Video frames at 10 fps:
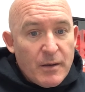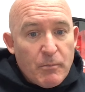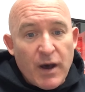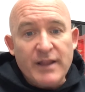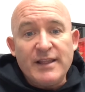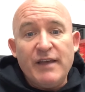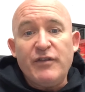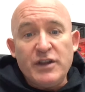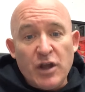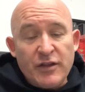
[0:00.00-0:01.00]
but
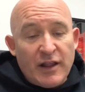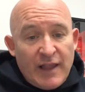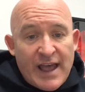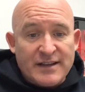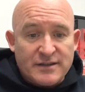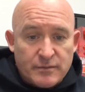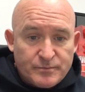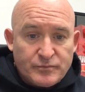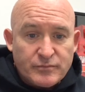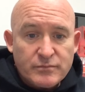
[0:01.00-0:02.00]
living nonetheless.
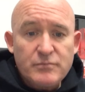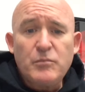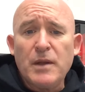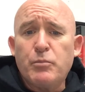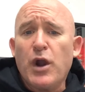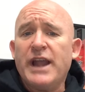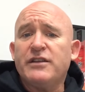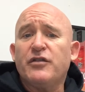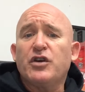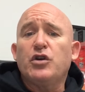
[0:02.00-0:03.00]
Praying
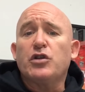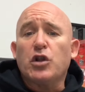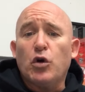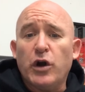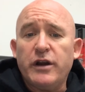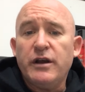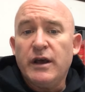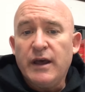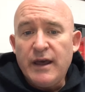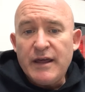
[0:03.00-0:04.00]
to the good Lord
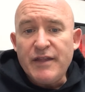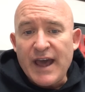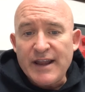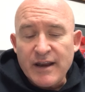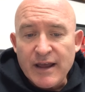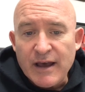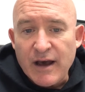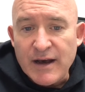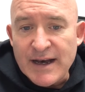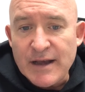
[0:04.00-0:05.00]
that
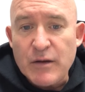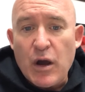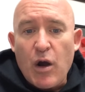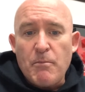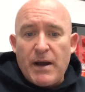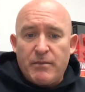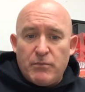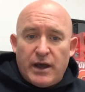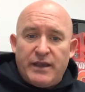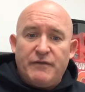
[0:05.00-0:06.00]

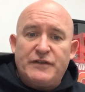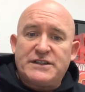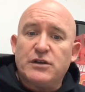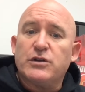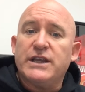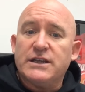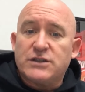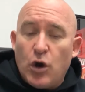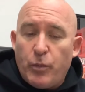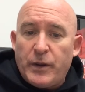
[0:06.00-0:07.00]
my facility
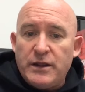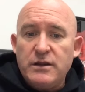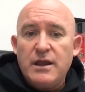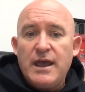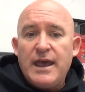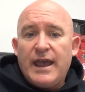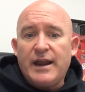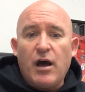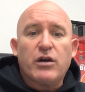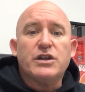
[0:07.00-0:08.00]
is open
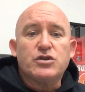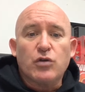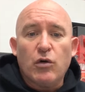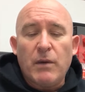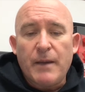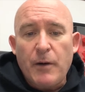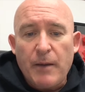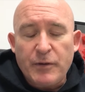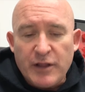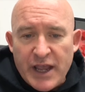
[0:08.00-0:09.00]
and I'll control my
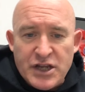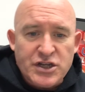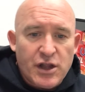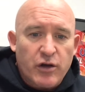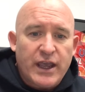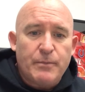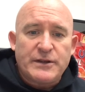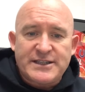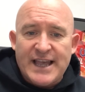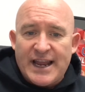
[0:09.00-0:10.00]
population. I'll keep
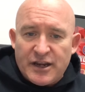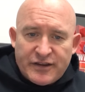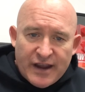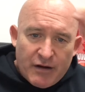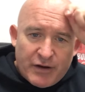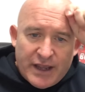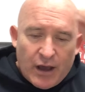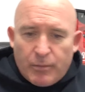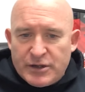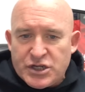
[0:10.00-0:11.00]
it sanitary.
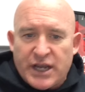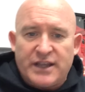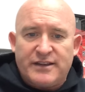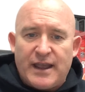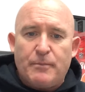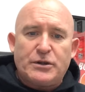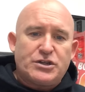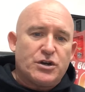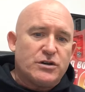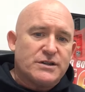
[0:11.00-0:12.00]
I'll be checking
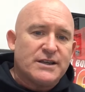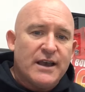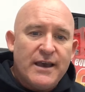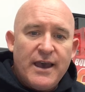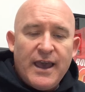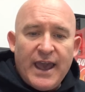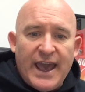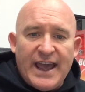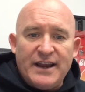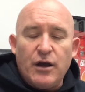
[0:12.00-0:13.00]
temperatures.
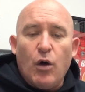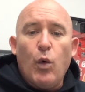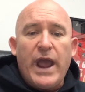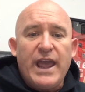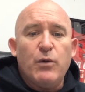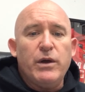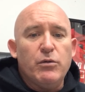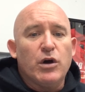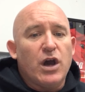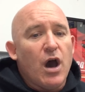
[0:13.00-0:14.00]
And away
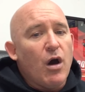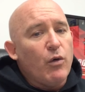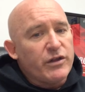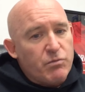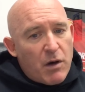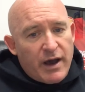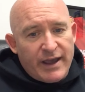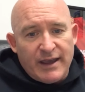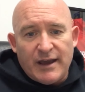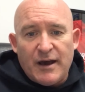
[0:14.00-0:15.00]
we will go with
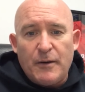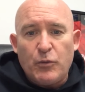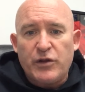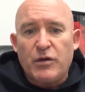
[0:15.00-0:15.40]
my